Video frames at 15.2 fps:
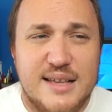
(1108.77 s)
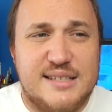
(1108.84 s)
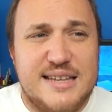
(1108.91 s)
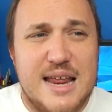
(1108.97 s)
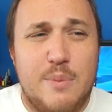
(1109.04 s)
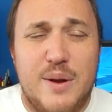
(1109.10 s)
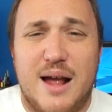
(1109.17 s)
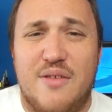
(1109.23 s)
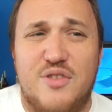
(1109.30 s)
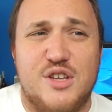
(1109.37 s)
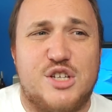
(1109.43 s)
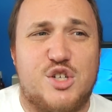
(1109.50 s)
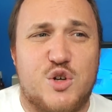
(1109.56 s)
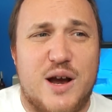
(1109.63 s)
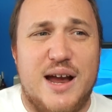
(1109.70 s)
Instead, we got
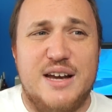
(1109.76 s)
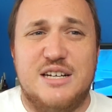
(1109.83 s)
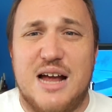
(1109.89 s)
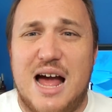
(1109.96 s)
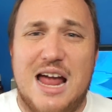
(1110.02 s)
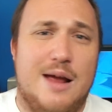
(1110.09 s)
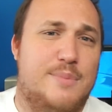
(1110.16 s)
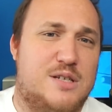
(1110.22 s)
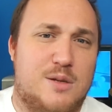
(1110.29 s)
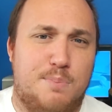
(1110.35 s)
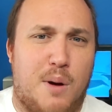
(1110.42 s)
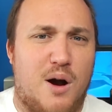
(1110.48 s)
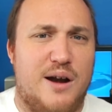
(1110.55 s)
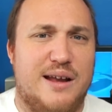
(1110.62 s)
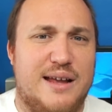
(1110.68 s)
this strange I am
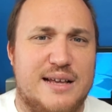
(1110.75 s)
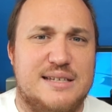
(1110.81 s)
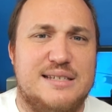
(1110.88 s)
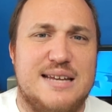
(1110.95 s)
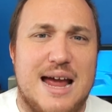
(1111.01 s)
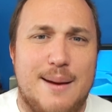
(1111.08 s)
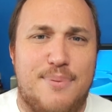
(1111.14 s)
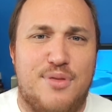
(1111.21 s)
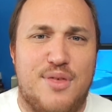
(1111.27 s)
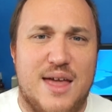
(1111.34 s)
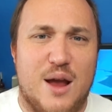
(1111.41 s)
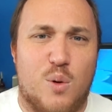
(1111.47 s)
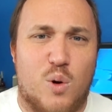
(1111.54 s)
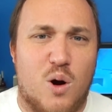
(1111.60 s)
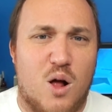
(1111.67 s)
Spartacus type
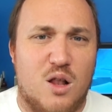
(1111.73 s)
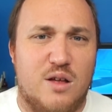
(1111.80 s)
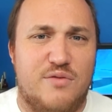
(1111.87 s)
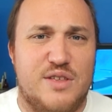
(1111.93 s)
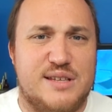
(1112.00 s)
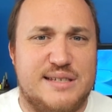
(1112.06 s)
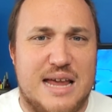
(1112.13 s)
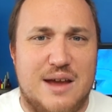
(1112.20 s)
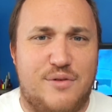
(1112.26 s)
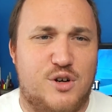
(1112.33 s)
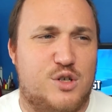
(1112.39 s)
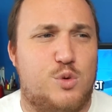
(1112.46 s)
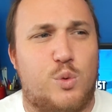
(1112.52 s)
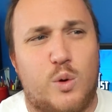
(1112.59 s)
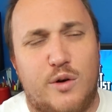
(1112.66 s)
thing where all of the
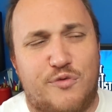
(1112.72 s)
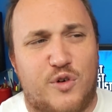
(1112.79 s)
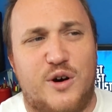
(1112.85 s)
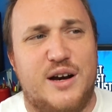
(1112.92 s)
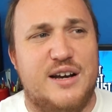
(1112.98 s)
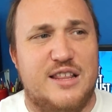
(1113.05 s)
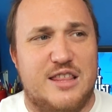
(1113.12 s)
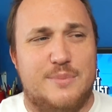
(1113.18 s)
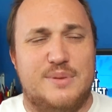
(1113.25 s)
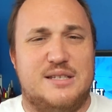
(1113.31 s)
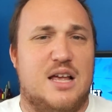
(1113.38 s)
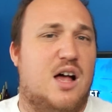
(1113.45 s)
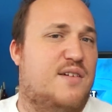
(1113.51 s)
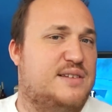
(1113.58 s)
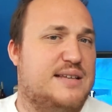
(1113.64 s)
saviors were referring to
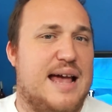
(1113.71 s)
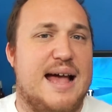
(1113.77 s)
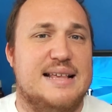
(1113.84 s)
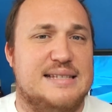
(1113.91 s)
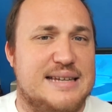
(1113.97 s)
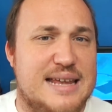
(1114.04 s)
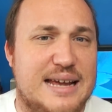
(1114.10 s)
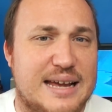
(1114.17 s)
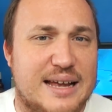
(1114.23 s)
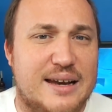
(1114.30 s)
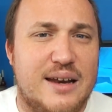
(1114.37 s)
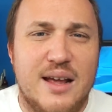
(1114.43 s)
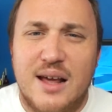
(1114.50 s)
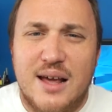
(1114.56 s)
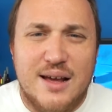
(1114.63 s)
themselves as Negan.
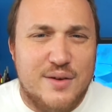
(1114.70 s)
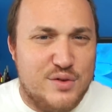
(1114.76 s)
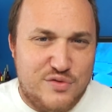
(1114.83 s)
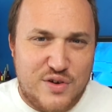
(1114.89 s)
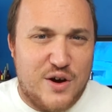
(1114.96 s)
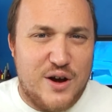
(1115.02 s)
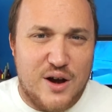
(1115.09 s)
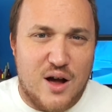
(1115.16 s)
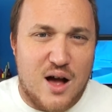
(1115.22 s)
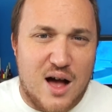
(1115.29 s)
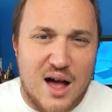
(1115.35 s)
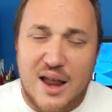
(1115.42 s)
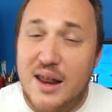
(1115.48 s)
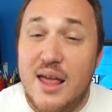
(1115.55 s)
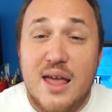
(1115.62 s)
It's very
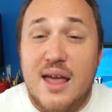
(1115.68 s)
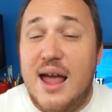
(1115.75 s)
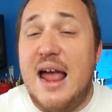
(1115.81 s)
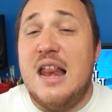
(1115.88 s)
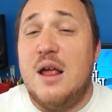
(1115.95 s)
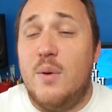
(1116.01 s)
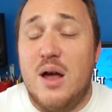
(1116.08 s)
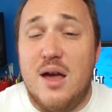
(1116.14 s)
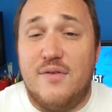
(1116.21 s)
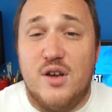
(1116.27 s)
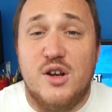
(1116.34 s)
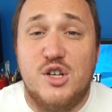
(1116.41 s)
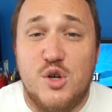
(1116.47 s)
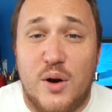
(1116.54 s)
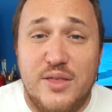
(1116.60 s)
odd. Anyway, if you
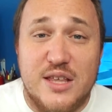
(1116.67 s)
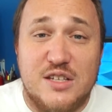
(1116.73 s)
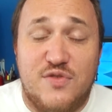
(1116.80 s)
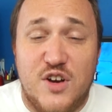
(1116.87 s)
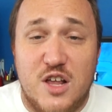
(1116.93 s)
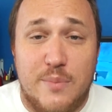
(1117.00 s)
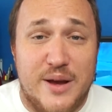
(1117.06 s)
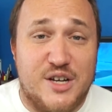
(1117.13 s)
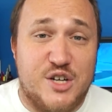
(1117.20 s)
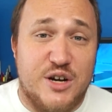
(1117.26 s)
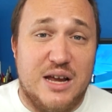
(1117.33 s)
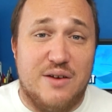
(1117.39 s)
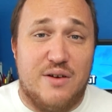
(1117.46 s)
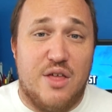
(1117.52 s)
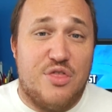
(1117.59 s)
enjoyed this video, make sure
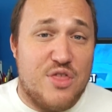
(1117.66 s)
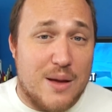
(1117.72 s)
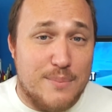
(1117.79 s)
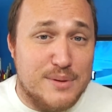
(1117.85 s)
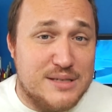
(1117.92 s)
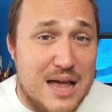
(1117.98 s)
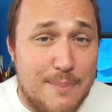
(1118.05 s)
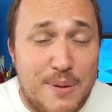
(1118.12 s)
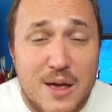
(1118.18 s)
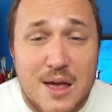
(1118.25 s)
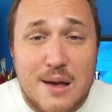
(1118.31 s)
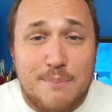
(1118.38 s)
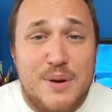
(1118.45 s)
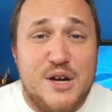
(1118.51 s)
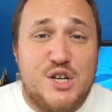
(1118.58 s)
you give it a thumbs up.
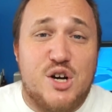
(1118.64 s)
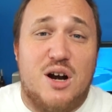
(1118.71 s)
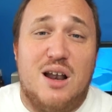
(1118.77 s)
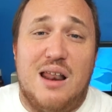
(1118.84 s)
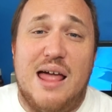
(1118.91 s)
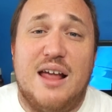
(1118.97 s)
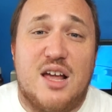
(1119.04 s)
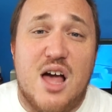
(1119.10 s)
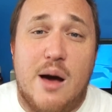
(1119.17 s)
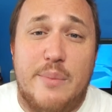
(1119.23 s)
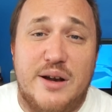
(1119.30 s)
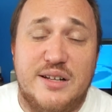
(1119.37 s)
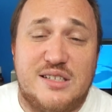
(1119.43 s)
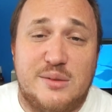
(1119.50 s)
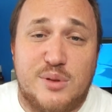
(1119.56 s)
Be sure to like,
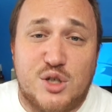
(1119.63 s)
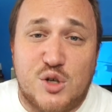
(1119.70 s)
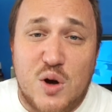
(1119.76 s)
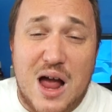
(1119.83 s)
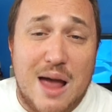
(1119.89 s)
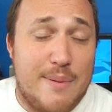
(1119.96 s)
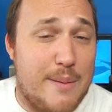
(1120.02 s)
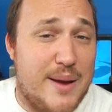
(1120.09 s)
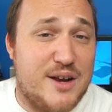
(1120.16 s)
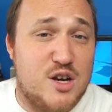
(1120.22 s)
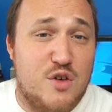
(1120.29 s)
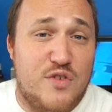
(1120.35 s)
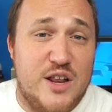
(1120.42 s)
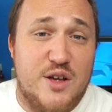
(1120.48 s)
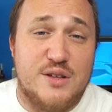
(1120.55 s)
comment, and subscribe. I make
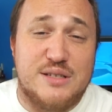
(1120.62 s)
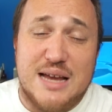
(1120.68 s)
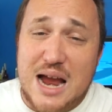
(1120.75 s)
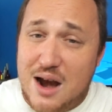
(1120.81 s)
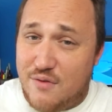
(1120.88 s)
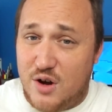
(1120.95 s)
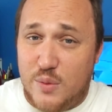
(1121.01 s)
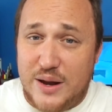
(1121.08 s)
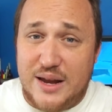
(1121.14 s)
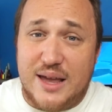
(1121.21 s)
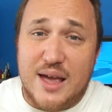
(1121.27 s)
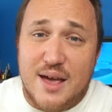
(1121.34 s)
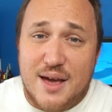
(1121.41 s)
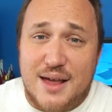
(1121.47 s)
new videos every week.